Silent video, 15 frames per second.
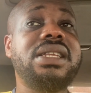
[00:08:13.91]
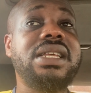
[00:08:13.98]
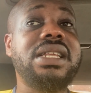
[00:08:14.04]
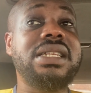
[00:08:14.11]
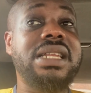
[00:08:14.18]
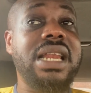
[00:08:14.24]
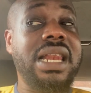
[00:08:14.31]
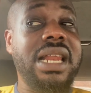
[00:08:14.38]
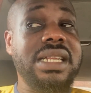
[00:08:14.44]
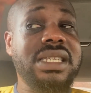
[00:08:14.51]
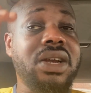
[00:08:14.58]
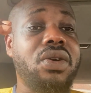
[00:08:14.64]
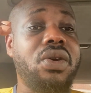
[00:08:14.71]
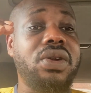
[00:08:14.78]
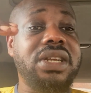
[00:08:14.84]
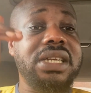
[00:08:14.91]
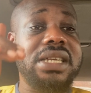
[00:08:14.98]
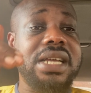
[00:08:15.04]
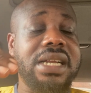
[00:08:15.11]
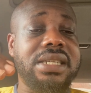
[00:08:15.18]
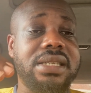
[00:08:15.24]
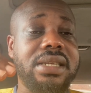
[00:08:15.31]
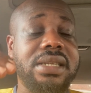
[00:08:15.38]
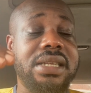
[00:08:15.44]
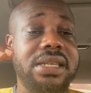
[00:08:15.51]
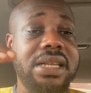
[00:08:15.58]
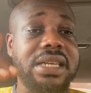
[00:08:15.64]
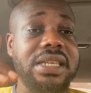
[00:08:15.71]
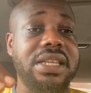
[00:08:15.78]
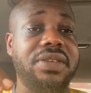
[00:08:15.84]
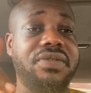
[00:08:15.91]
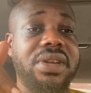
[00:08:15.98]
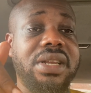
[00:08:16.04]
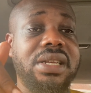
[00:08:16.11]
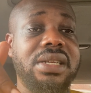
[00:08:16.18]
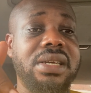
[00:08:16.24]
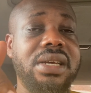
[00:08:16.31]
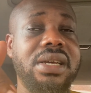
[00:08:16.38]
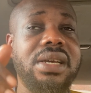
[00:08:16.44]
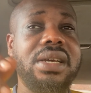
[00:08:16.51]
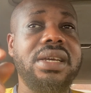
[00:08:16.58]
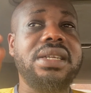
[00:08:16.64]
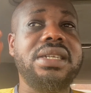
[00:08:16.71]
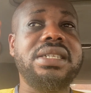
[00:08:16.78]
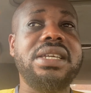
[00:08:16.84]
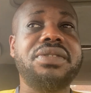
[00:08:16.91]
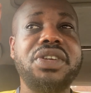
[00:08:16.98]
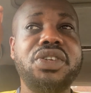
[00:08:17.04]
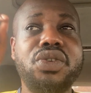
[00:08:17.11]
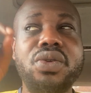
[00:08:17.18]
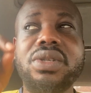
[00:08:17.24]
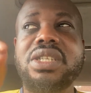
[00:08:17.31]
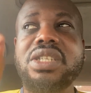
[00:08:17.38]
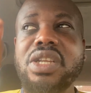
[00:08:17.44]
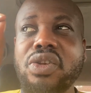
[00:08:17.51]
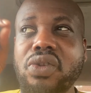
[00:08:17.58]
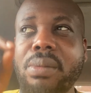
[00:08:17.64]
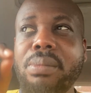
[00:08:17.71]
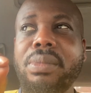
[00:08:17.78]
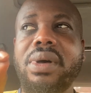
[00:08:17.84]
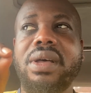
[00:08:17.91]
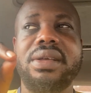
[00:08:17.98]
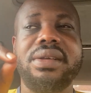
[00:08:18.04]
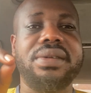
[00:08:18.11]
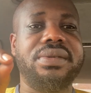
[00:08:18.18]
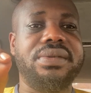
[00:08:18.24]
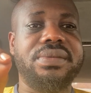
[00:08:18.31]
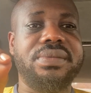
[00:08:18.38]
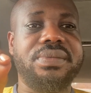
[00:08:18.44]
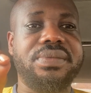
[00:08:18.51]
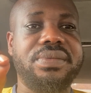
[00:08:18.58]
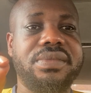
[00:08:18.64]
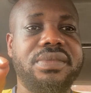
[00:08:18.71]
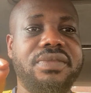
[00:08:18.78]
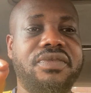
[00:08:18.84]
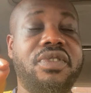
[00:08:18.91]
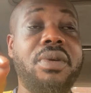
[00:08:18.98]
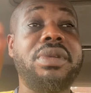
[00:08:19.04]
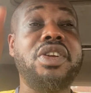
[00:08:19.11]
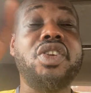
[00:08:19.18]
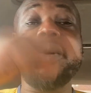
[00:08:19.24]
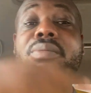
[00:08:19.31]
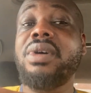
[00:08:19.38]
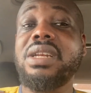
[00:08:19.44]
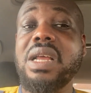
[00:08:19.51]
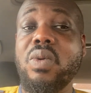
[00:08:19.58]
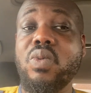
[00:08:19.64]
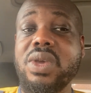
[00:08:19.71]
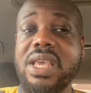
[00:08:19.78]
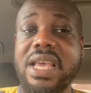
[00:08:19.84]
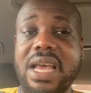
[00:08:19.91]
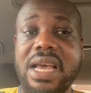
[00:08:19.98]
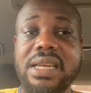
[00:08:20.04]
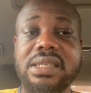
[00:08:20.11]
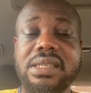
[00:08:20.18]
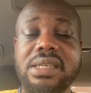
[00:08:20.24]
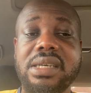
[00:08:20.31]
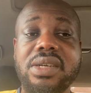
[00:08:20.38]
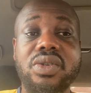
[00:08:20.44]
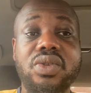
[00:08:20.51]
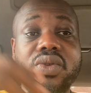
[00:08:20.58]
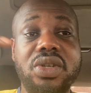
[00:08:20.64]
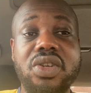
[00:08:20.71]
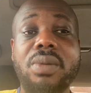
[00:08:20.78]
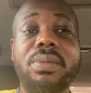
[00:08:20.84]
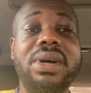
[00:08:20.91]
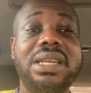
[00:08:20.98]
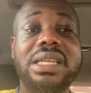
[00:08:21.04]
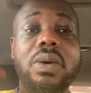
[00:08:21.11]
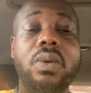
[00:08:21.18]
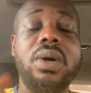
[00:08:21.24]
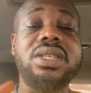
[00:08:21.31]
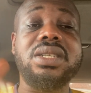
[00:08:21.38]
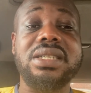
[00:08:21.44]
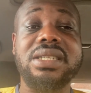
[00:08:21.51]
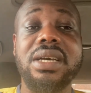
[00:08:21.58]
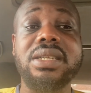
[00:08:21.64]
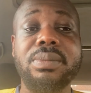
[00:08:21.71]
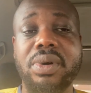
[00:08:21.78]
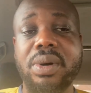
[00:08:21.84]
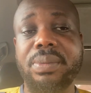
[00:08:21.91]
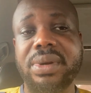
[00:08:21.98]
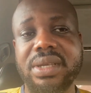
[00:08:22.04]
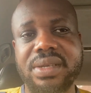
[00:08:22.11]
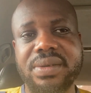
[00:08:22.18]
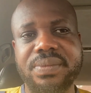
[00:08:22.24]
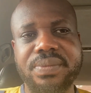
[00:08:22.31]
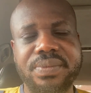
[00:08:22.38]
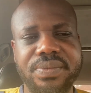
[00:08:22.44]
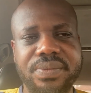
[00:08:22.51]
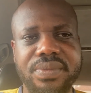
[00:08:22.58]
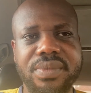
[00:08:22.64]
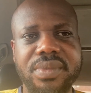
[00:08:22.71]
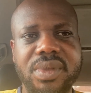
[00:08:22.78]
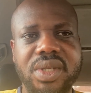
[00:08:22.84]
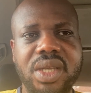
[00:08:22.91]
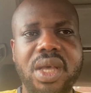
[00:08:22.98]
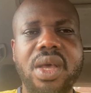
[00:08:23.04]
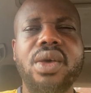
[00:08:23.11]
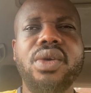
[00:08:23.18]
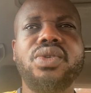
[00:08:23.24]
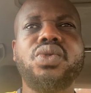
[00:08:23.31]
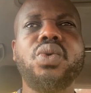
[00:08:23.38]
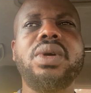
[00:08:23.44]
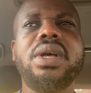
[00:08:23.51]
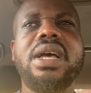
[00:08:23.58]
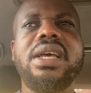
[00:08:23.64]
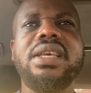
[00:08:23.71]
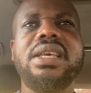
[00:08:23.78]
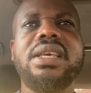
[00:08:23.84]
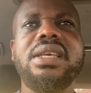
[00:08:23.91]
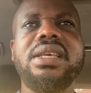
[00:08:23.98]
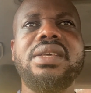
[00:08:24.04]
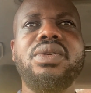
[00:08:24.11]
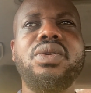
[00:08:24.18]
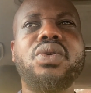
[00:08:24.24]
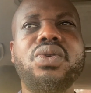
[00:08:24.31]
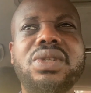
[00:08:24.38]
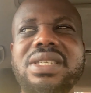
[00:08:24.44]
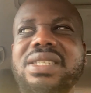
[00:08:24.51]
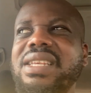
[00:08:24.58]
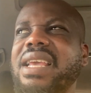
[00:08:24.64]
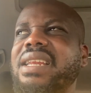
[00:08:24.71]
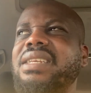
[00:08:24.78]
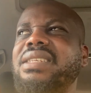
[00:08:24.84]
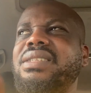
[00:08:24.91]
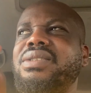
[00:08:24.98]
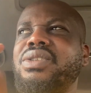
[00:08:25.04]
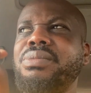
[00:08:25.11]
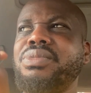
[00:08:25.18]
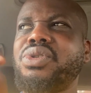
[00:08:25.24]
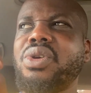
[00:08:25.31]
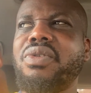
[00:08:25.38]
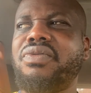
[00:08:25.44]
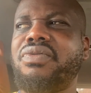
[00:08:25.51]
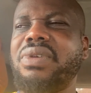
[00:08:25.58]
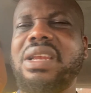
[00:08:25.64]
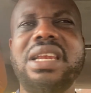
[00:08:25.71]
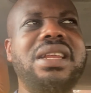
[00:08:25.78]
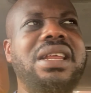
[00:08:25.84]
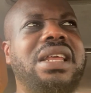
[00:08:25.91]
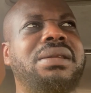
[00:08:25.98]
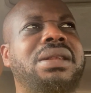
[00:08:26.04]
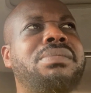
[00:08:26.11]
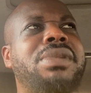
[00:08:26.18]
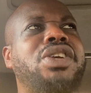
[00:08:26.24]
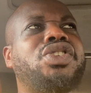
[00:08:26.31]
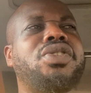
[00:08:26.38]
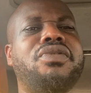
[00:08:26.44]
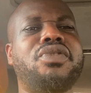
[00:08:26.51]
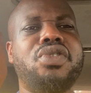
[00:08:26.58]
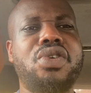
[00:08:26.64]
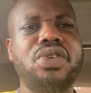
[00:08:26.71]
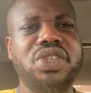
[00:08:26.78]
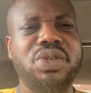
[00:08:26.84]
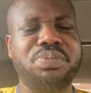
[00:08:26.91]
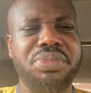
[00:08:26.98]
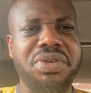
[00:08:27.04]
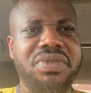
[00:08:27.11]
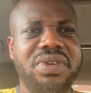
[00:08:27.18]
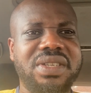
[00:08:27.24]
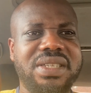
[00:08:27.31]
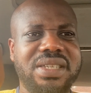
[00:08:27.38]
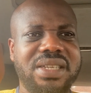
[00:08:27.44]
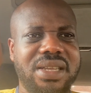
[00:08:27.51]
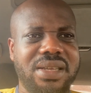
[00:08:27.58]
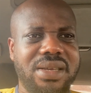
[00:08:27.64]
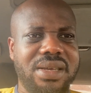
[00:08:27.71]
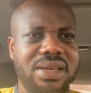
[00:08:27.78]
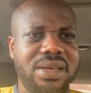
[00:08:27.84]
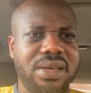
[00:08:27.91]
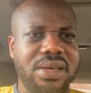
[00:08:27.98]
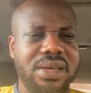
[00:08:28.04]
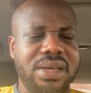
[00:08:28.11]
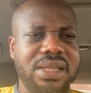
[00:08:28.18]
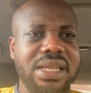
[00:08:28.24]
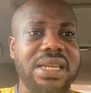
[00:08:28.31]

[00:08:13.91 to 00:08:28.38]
later on in that evening, they reduced the number from the number that we had to the number that they wanted to tell the public. So you could say there's some sort of a measure of conspiracy that